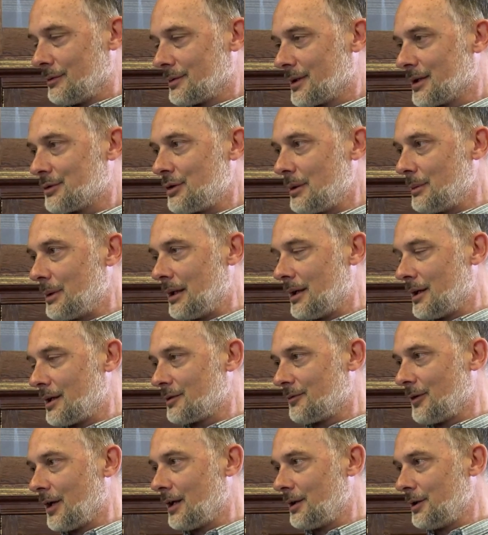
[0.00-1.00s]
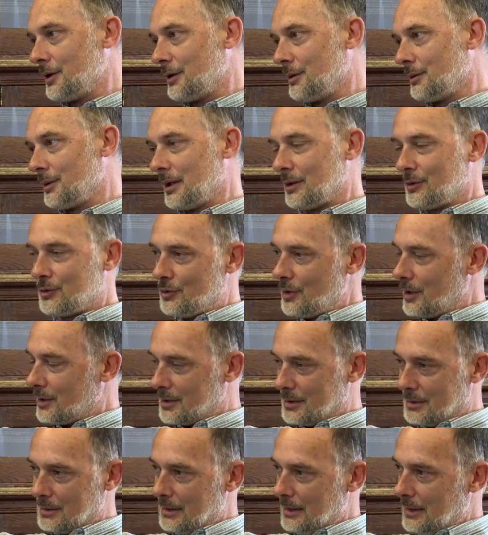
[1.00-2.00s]
extremely large value, and it
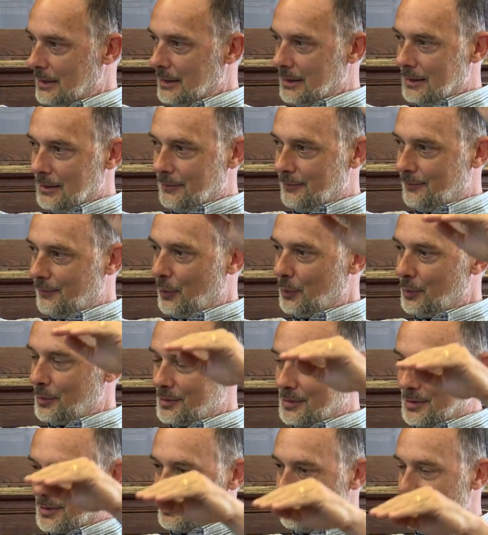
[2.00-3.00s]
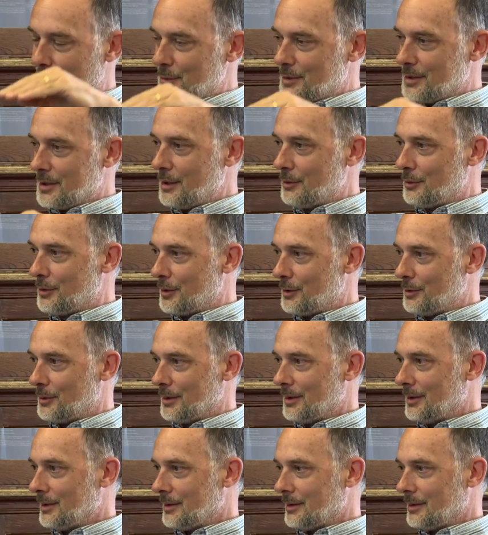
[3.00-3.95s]
just falls towards zero,